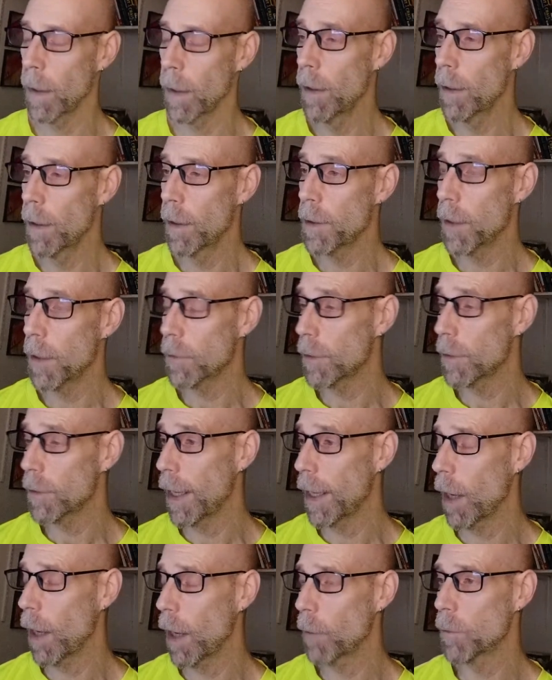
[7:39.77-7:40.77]
Yesterday,
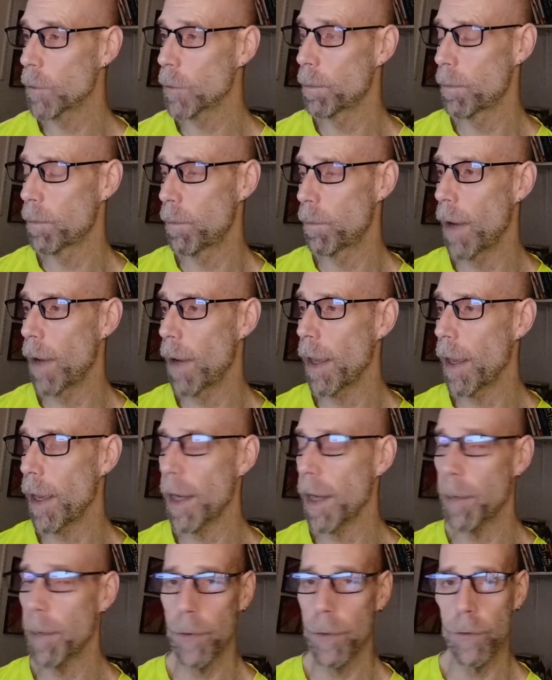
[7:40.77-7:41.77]
I was in a
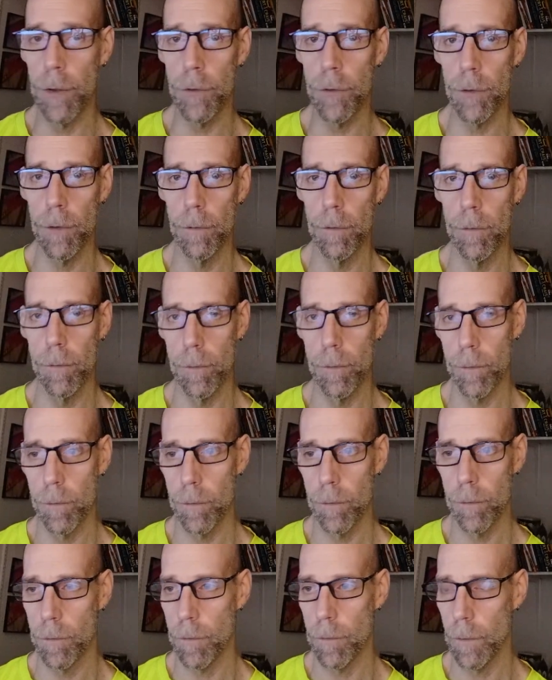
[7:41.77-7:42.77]
position,
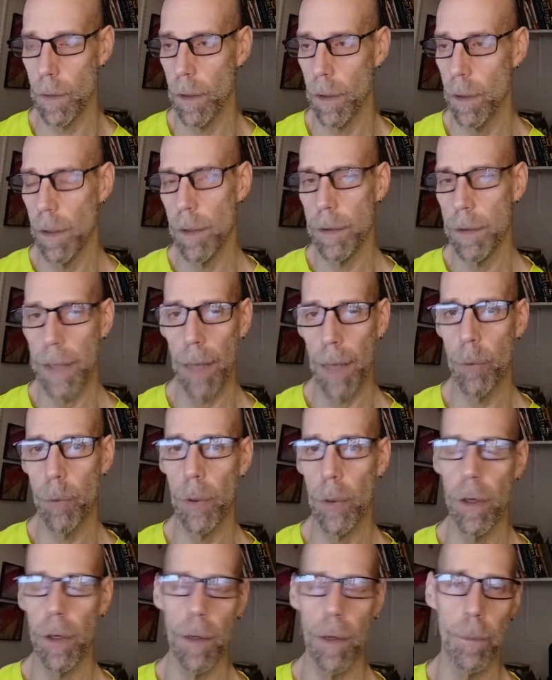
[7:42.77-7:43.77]
not put
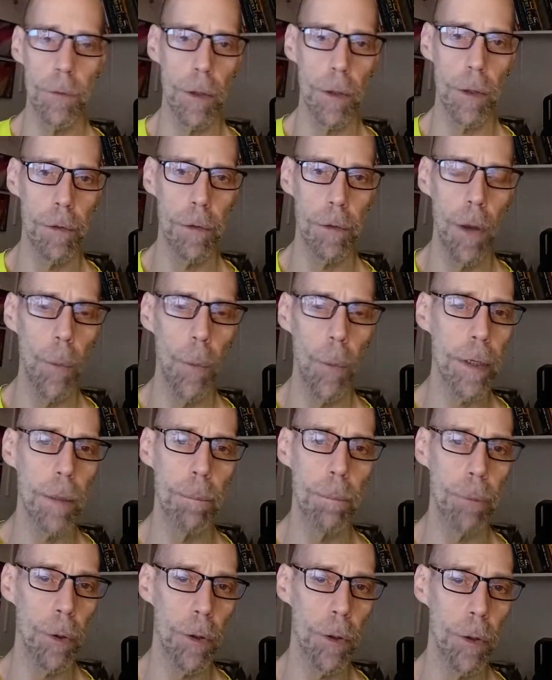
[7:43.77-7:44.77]
in a position, no one can
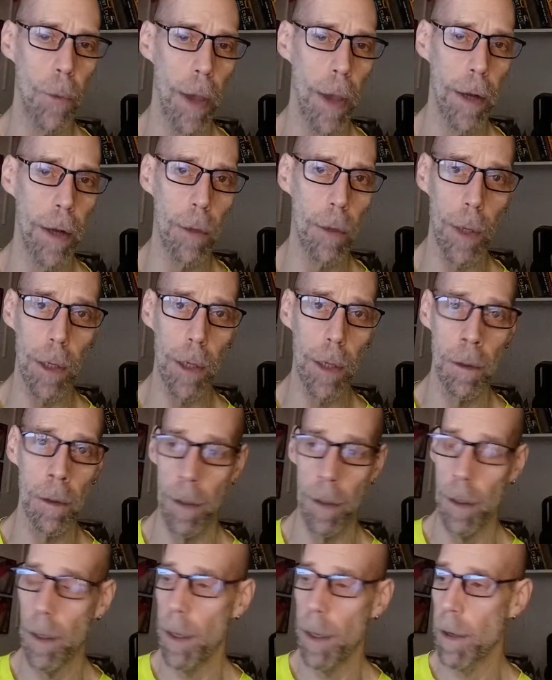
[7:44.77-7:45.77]
put you anywhere,
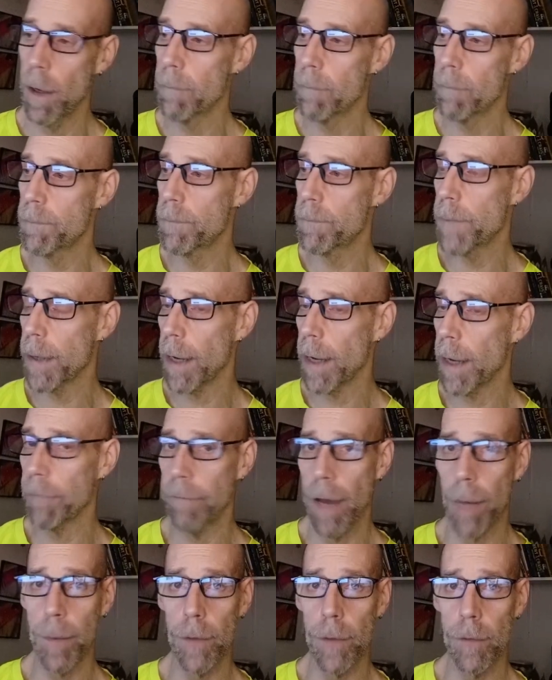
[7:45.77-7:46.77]
but I
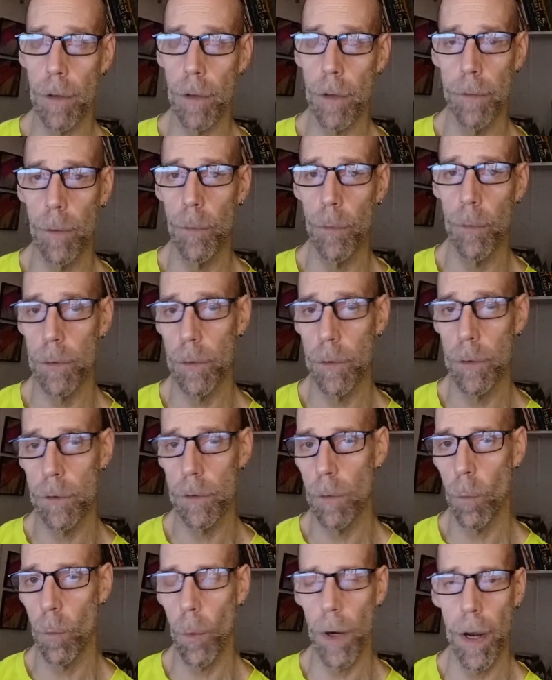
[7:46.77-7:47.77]
found myself in a position
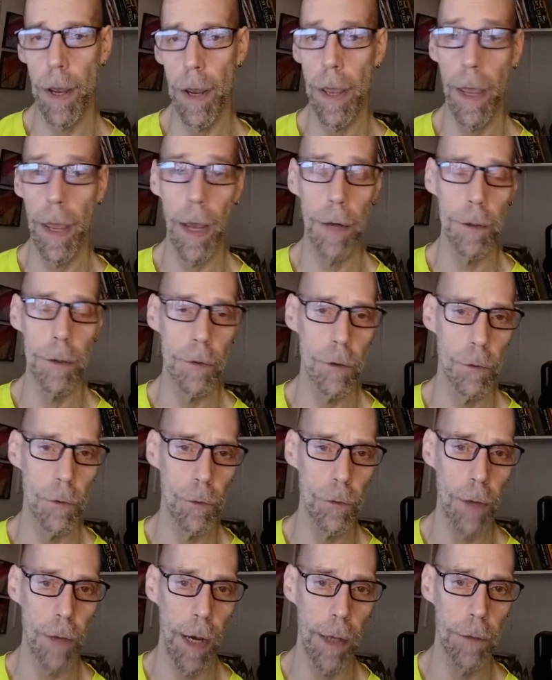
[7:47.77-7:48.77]
where I had to choose
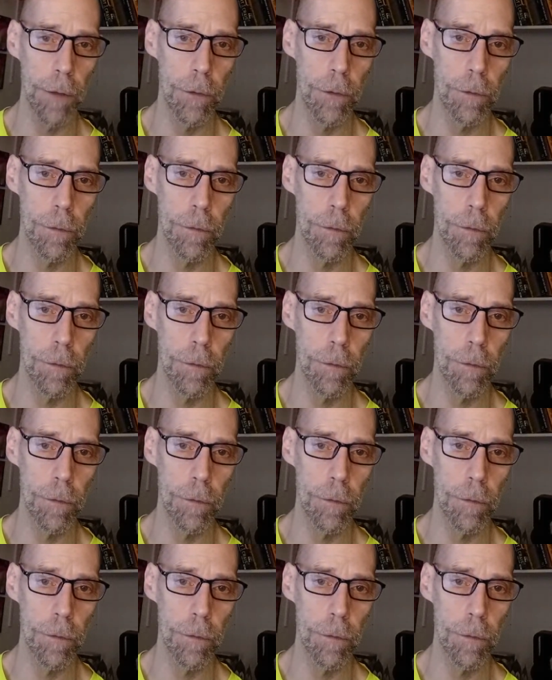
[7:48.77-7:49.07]
sides.